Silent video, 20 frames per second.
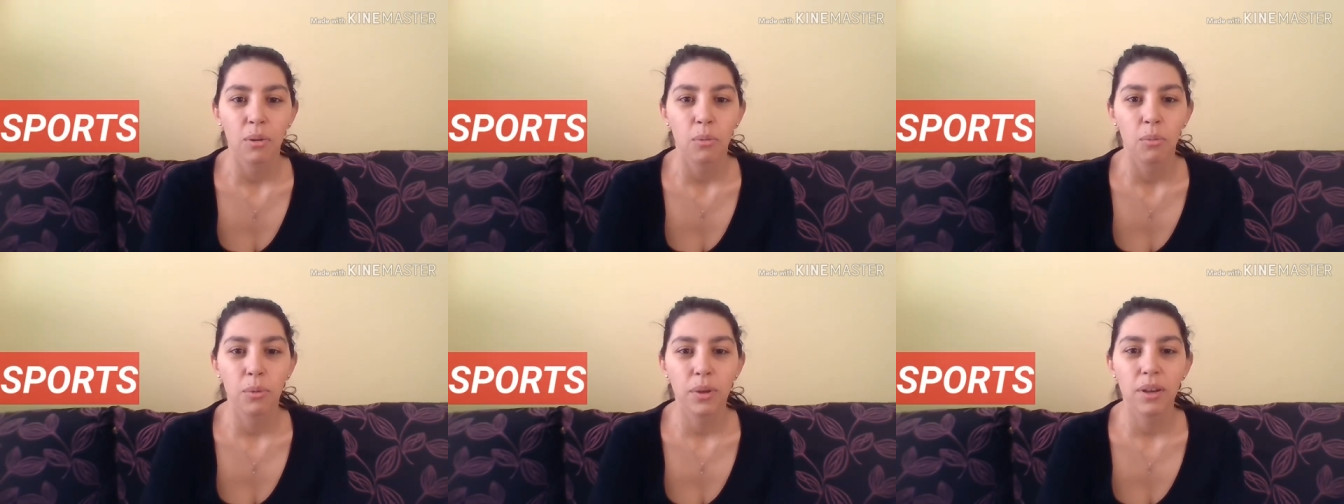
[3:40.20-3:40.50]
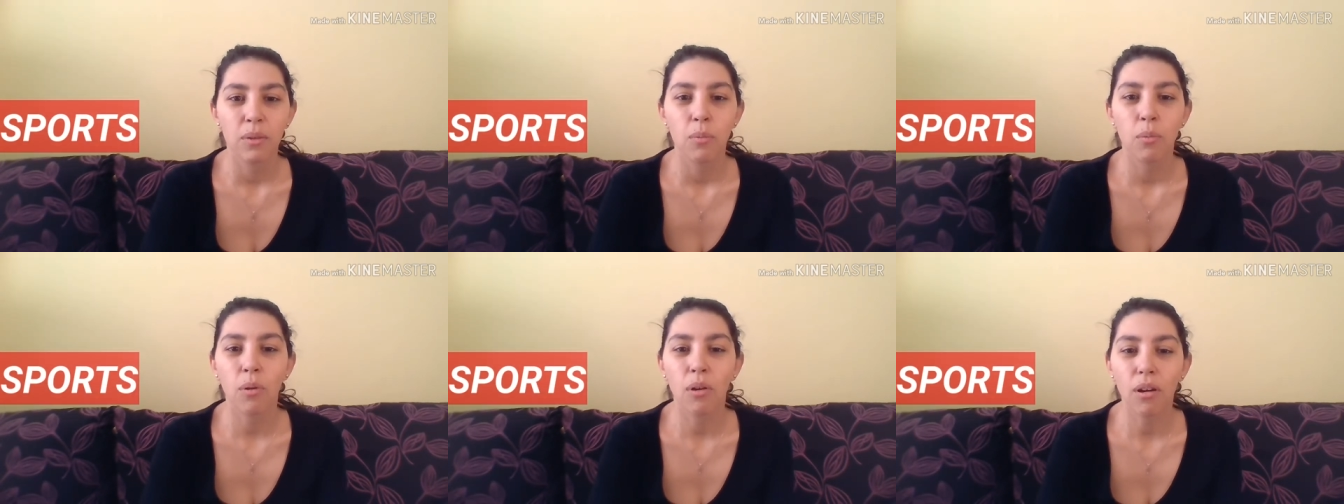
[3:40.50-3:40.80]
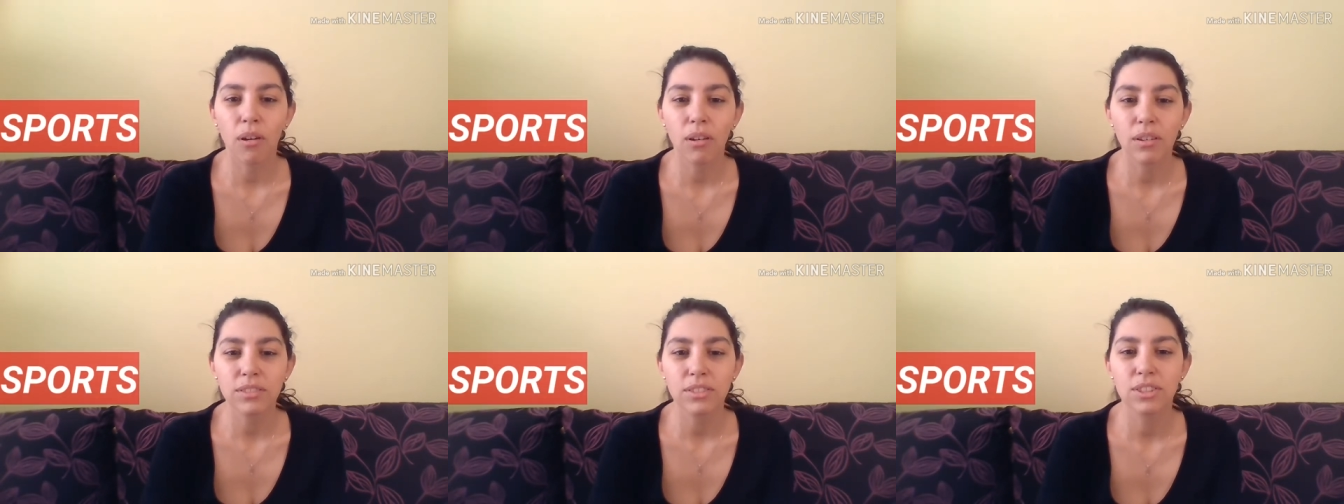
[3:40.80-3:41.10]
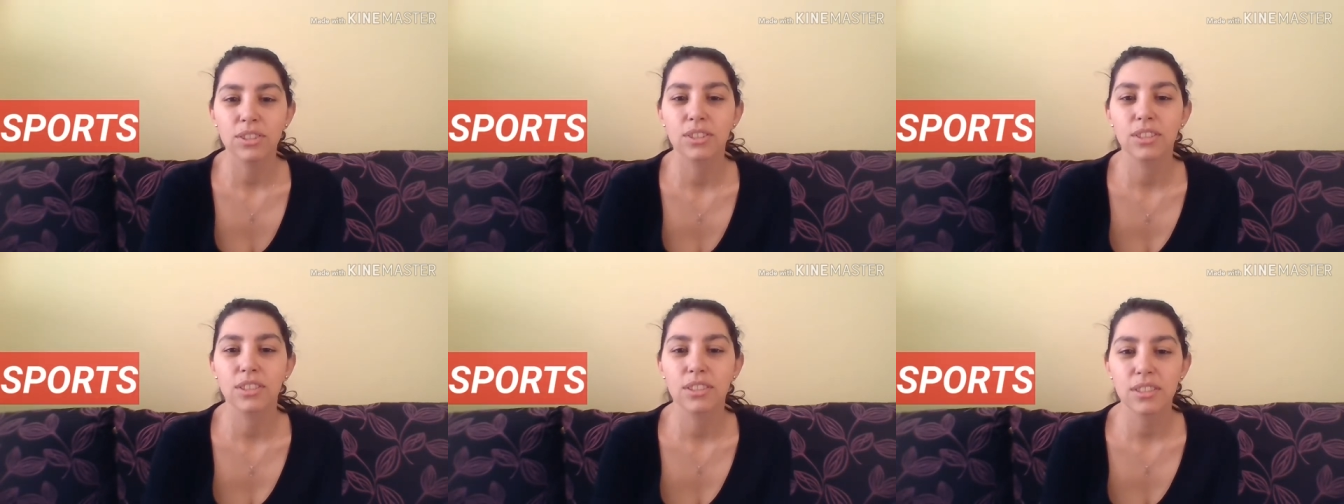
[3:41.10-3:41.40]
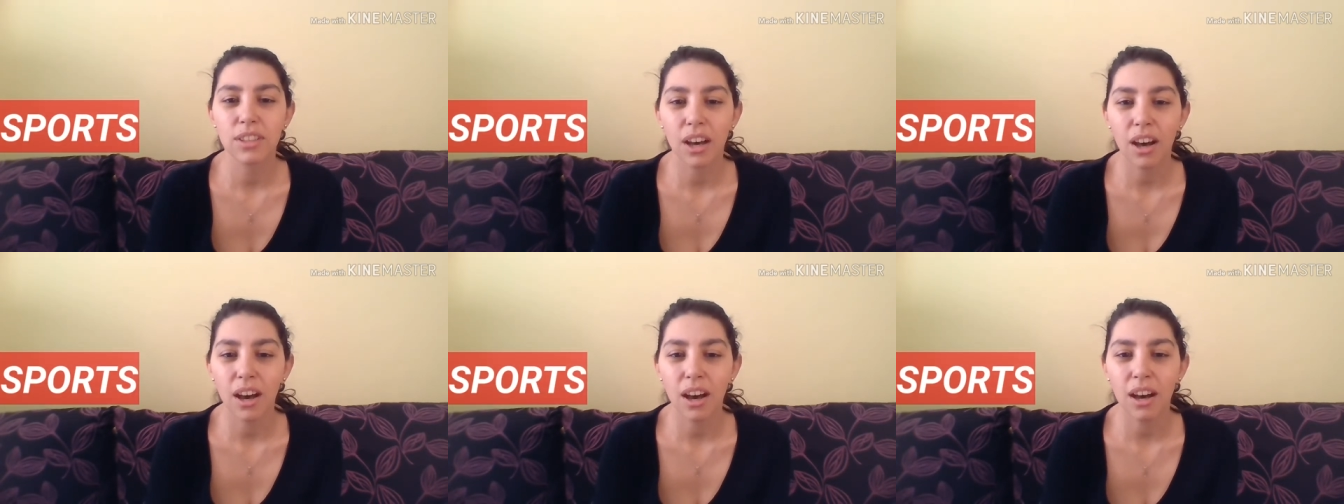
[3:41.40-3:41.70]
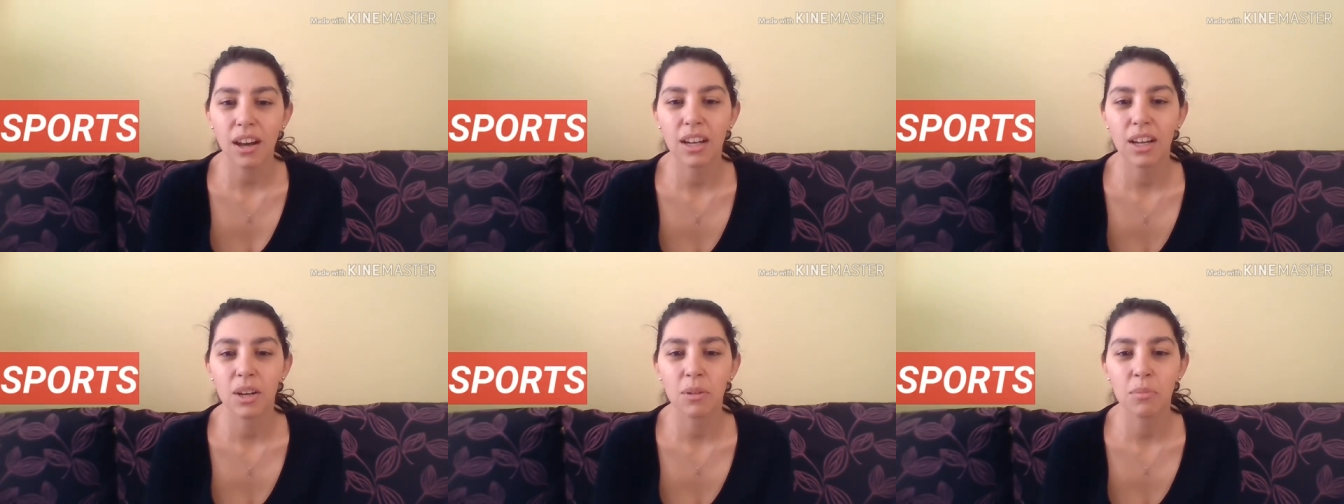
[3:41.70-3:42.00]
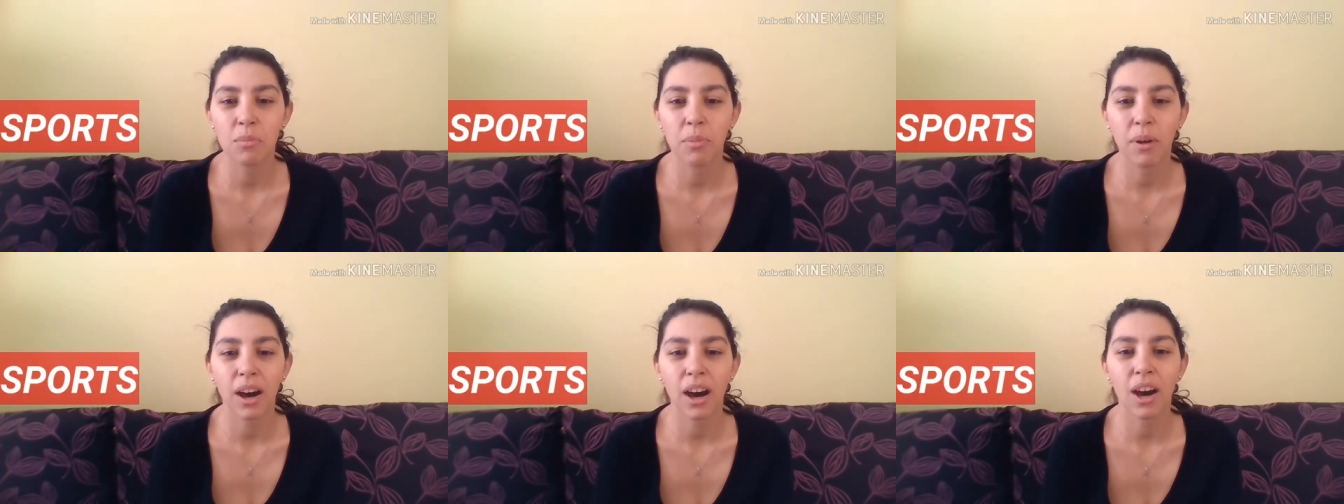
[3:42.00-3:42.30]
We want to talk
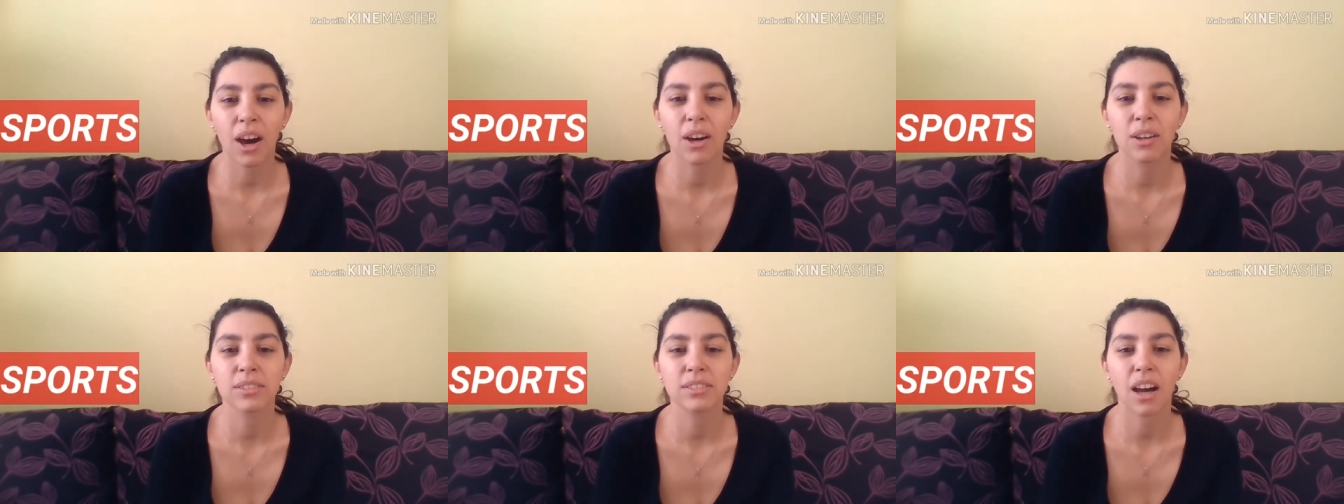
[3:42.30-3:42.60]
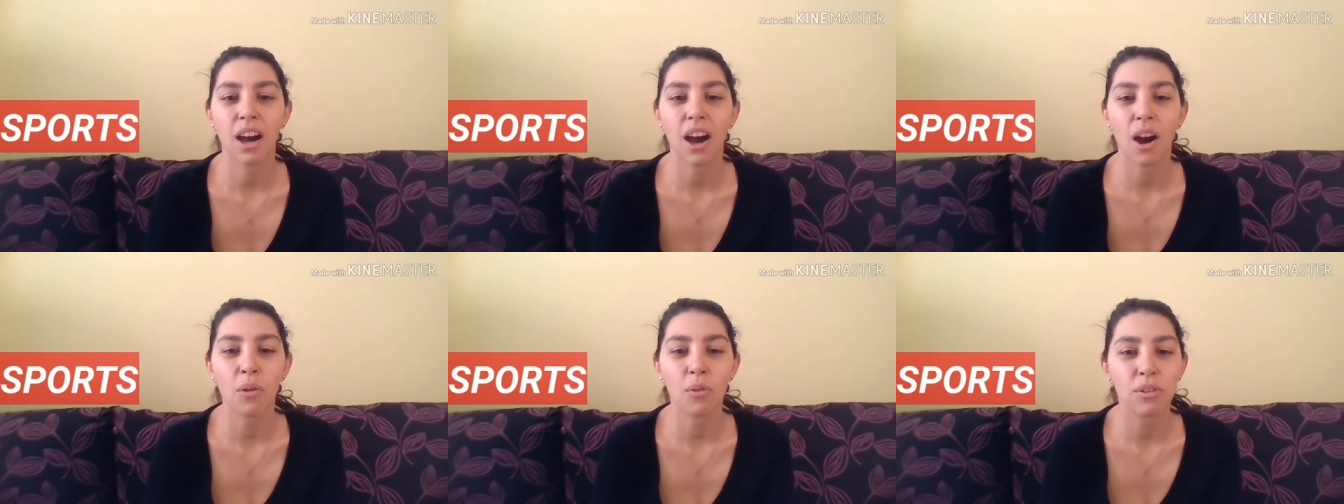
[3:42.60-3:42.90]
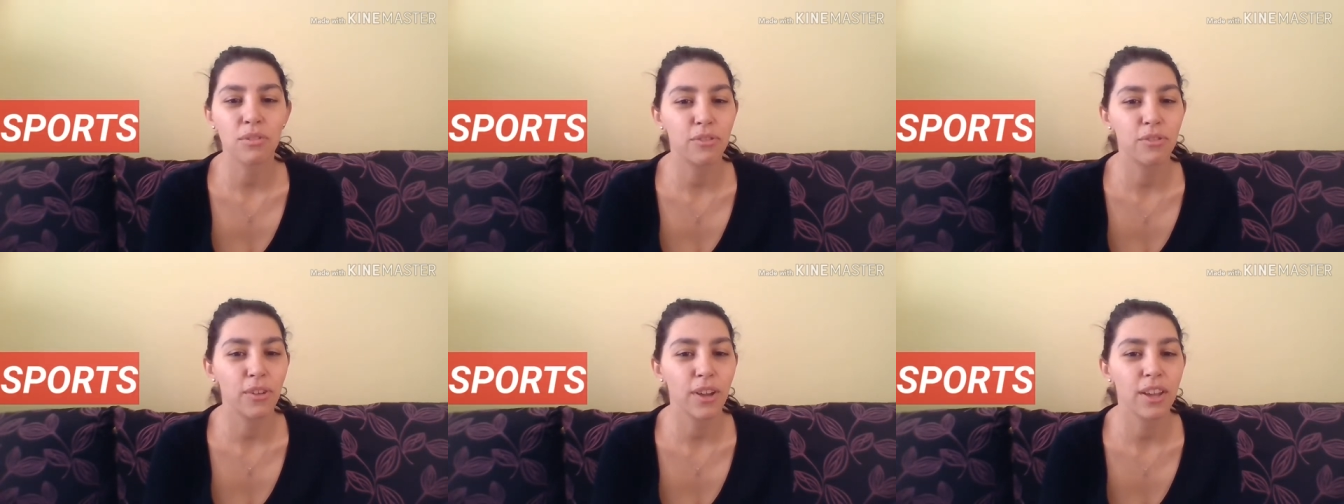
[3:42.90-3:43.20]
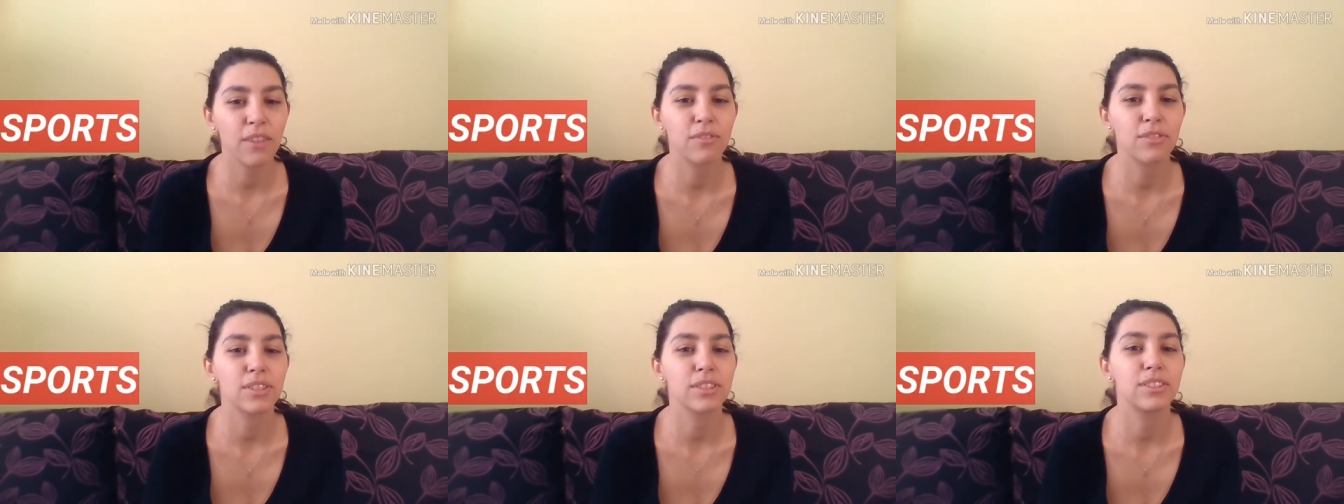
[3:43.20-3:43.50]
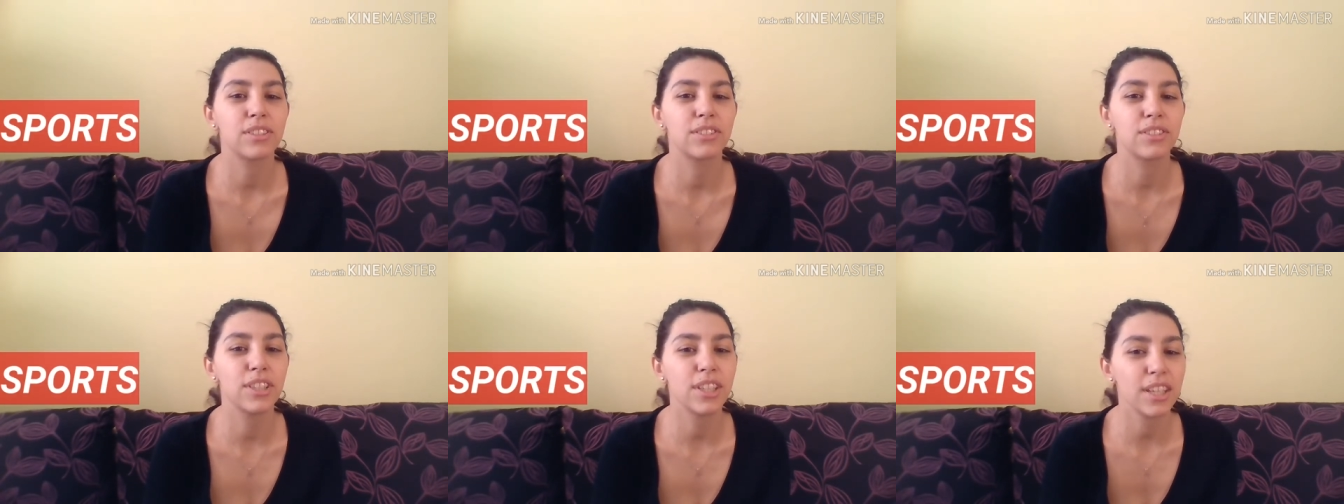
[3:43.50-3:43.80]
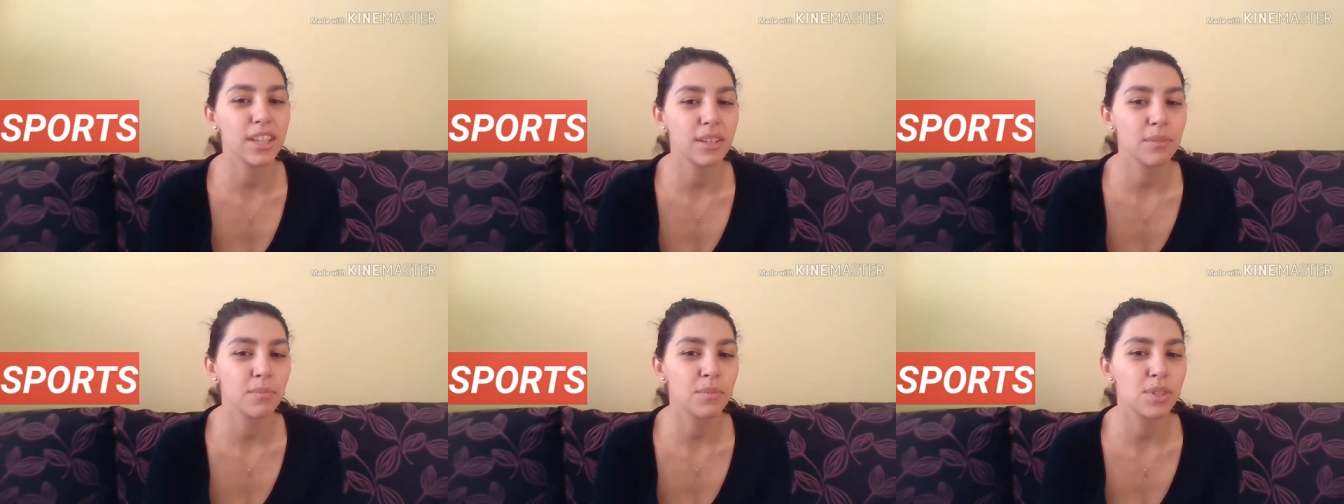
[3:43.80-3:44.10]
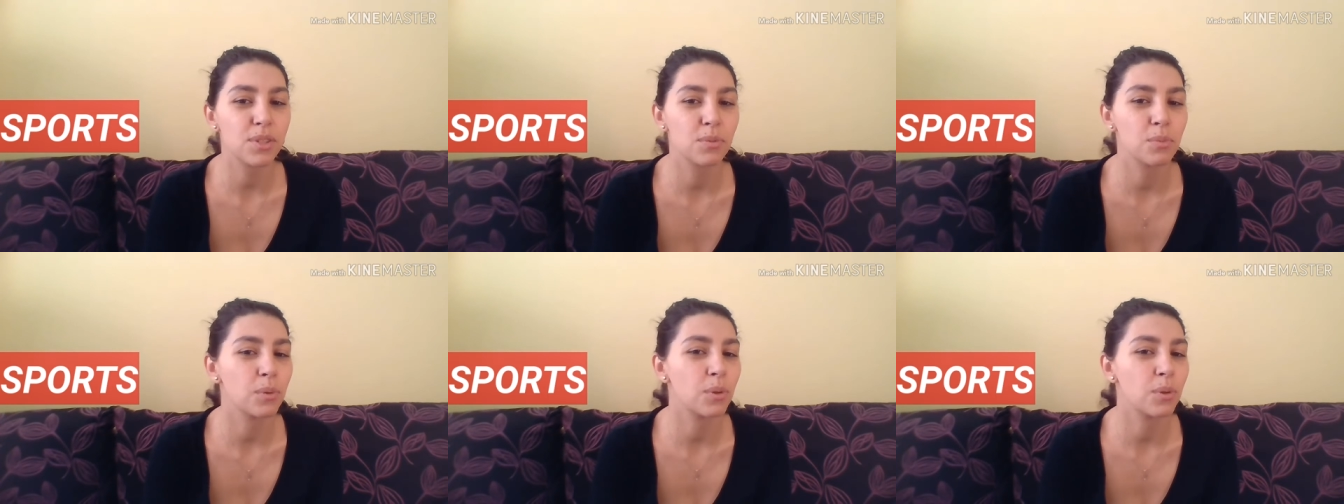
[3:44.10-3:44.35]
about our favorite teams.